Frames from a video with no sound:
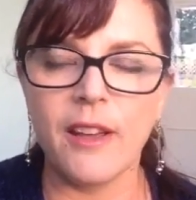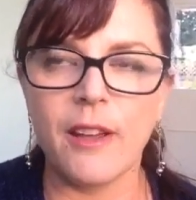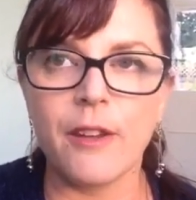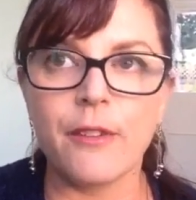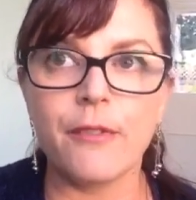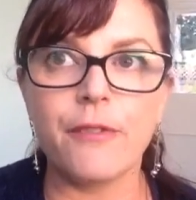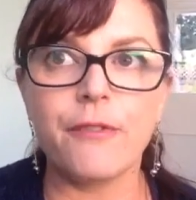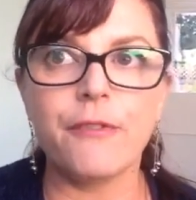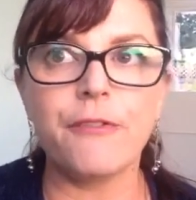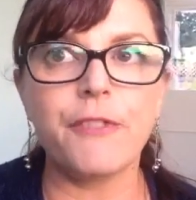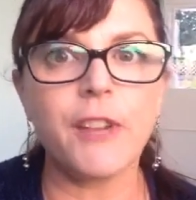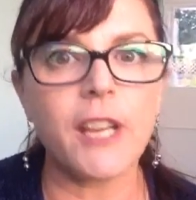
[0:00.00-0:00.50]

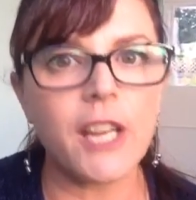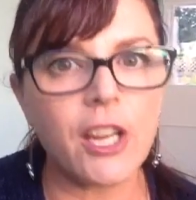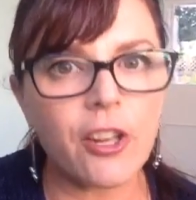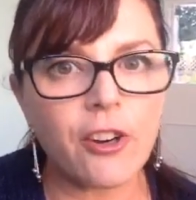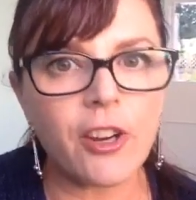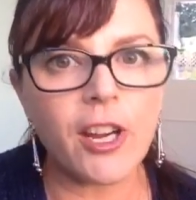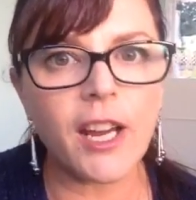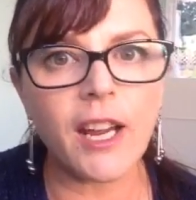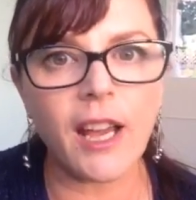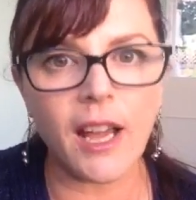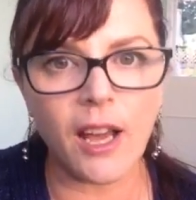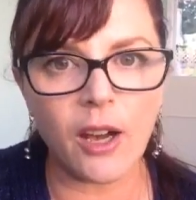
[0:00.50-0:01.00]

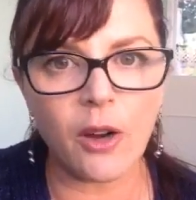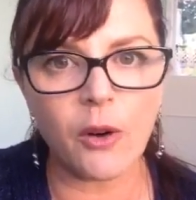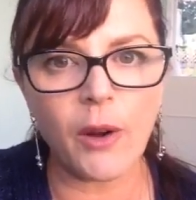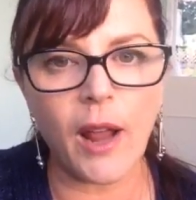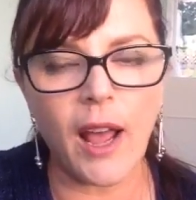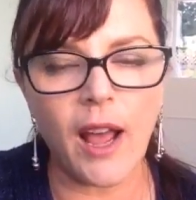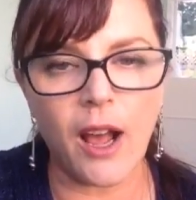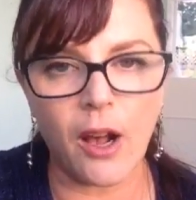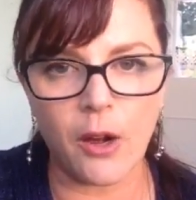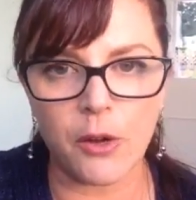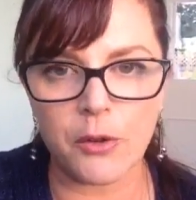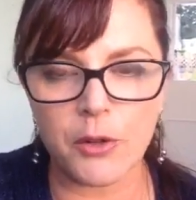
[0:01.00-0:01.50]
figuring out
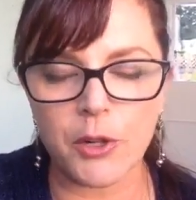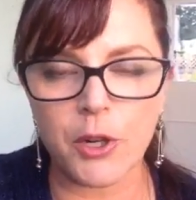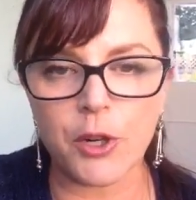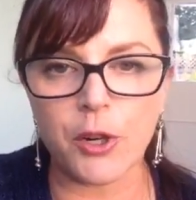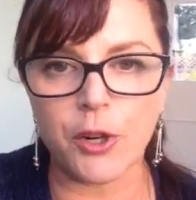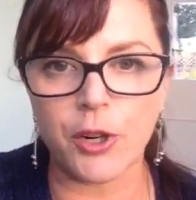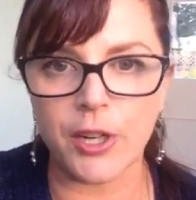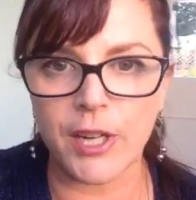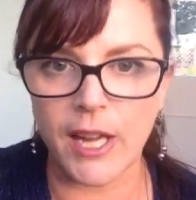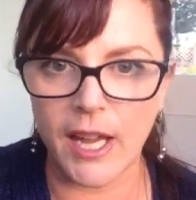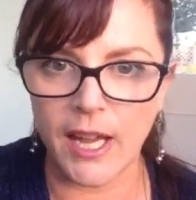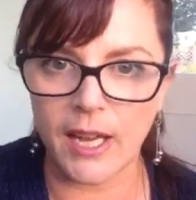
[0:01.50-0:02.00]
how to
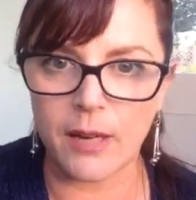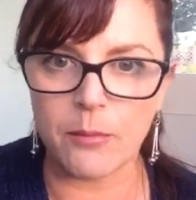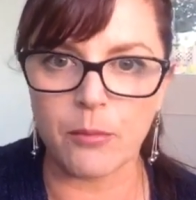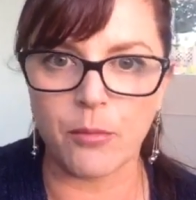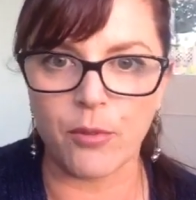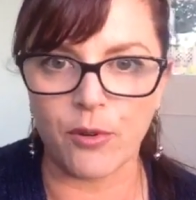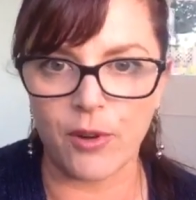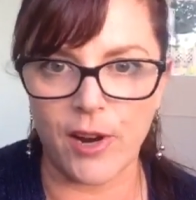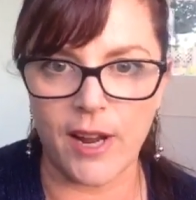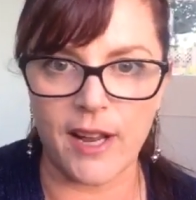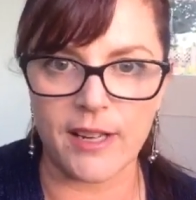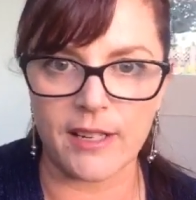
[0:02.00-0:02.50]
create
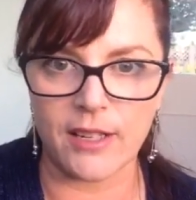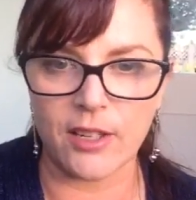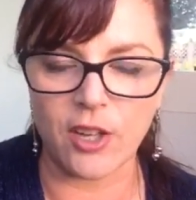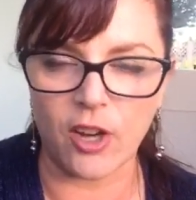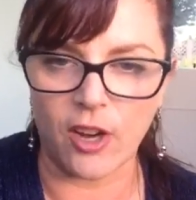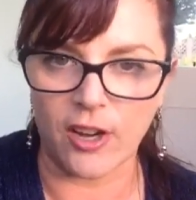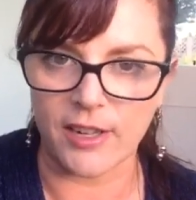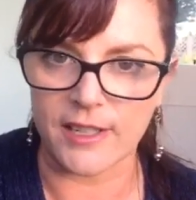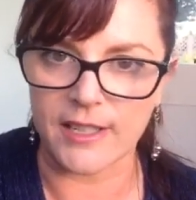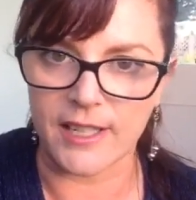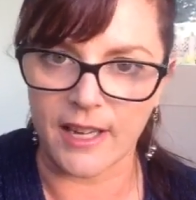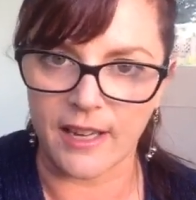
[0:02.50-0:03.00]
branded
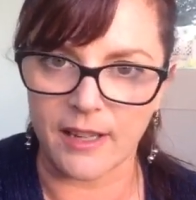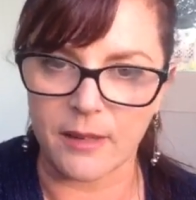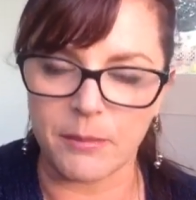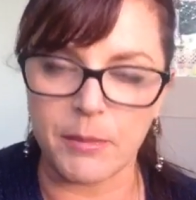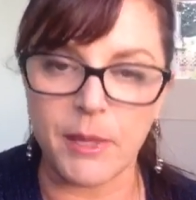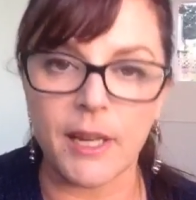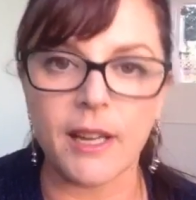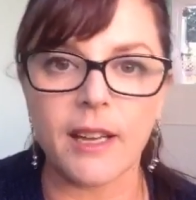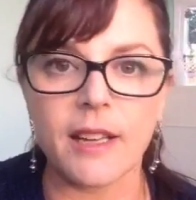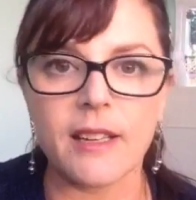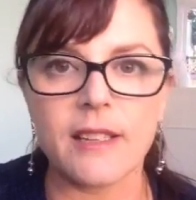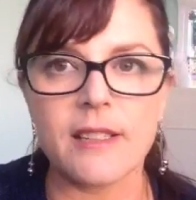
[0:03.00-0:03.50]
content,
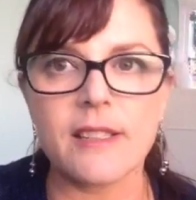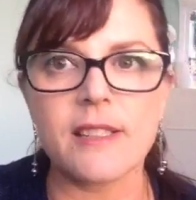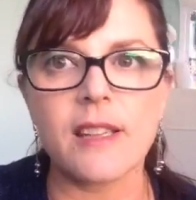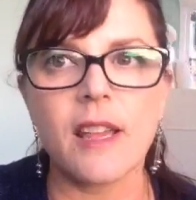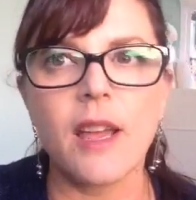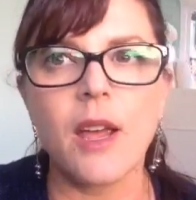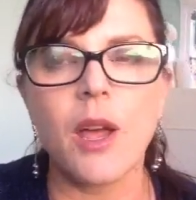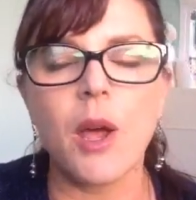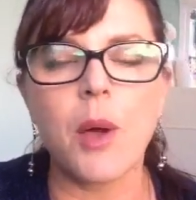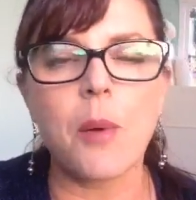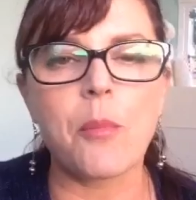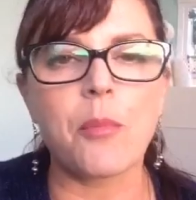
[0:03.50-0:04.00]
because
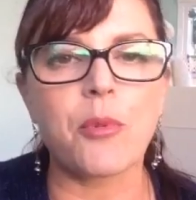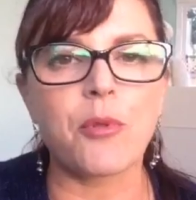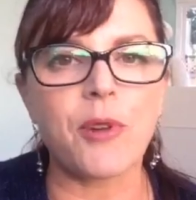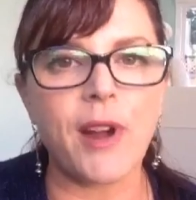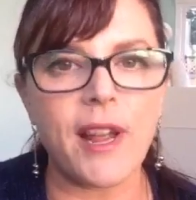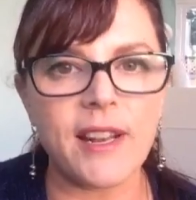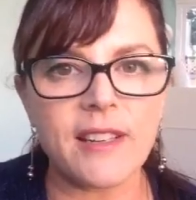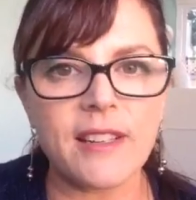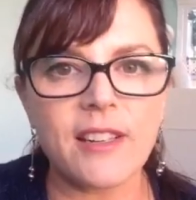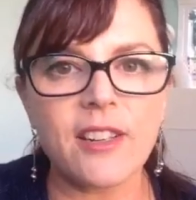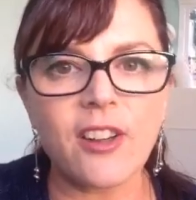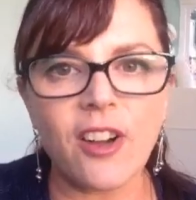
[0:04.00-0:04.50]

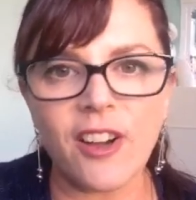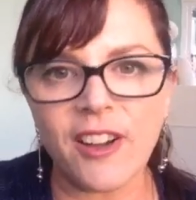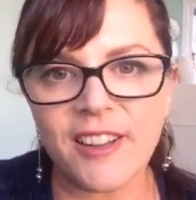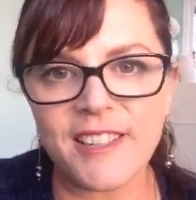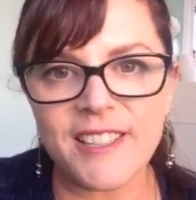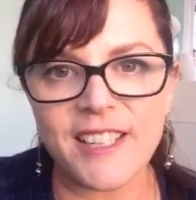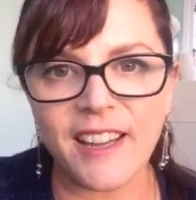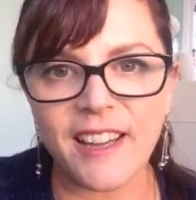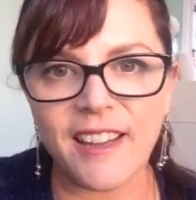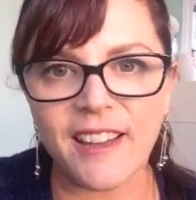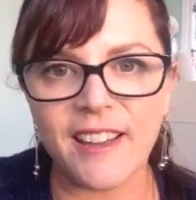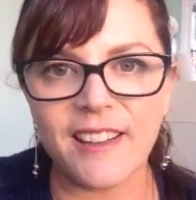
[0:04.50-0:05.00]
branded
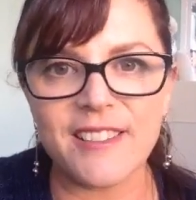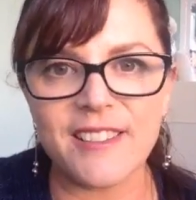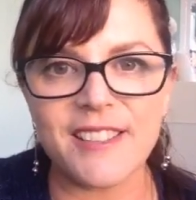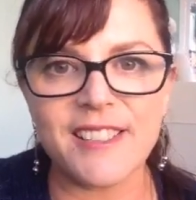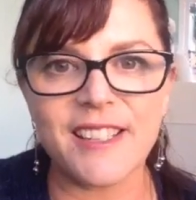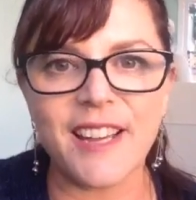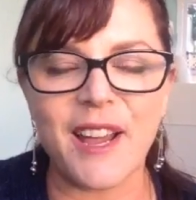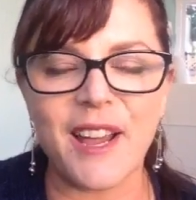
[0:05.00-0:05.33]
content,